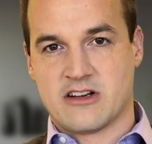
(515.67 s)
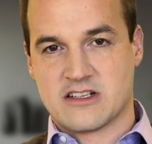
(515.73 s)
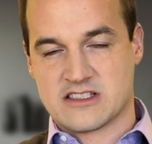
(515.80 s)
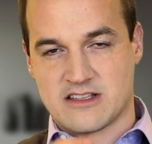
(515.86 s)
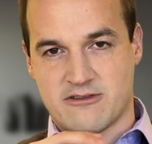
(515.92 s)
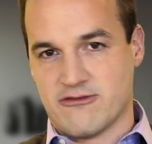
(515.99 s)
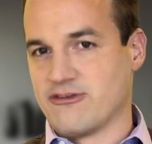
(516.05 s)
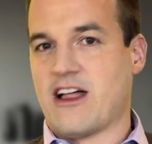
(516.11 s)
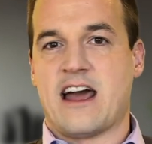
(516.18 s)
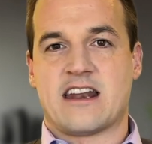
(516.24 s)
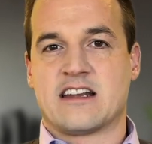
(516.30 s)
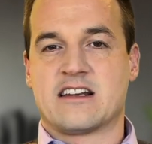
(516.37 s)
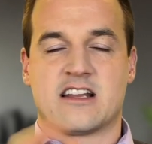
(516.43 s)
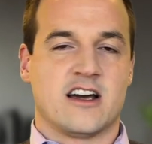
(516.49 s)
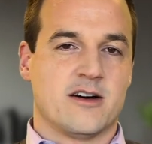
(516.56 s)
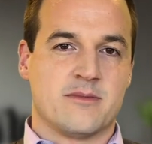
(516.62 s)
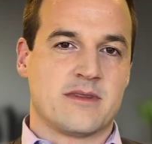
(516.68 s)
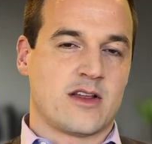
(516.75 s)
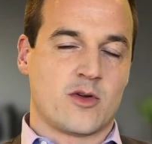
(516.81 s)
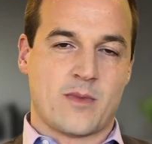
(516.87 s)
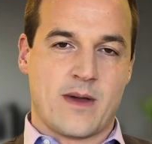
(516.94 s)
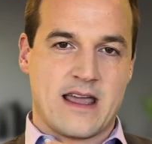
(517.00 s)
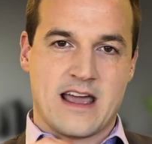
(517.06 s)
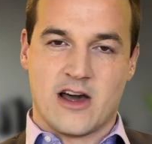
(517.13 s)
Just a flat income that'll
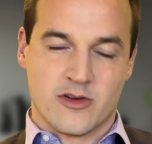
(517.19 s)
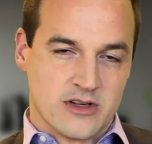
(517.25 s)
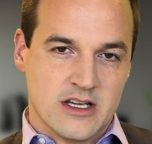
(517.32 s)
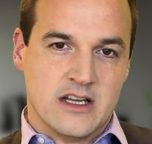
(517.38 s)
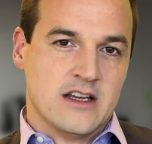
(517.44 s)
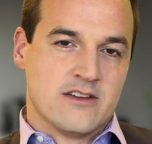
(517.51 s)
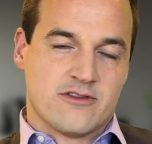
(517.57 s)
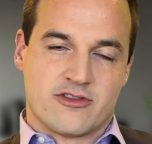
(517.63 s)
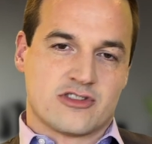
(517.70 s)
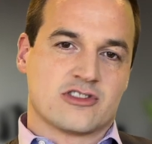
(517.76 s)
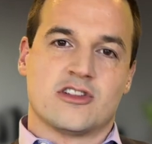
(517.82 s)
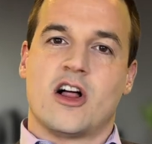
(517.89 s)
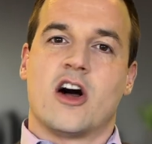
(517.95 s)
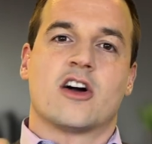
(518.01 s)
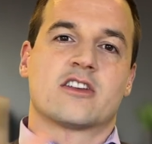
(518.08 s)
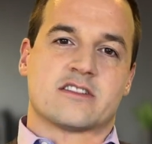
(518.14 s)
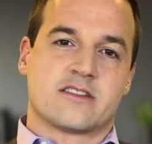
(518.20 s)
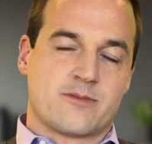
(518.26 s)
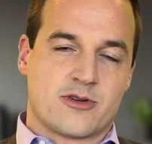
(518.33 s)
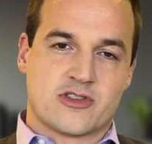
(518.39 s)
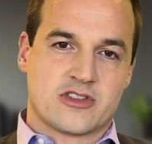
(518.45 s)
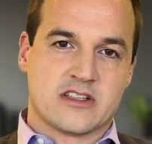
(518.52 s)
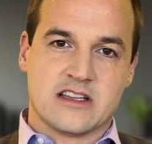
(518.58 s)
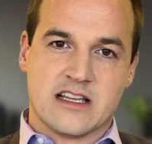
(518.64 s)
pay out for as long as the
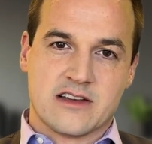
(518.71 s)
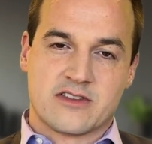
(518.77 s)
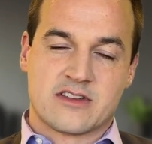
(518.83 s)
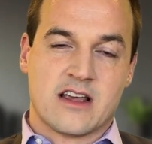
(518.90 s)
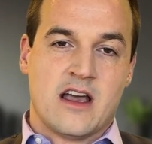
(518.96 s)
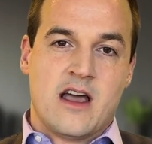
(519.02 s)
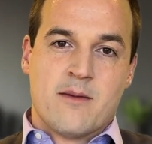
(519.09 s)
person lives.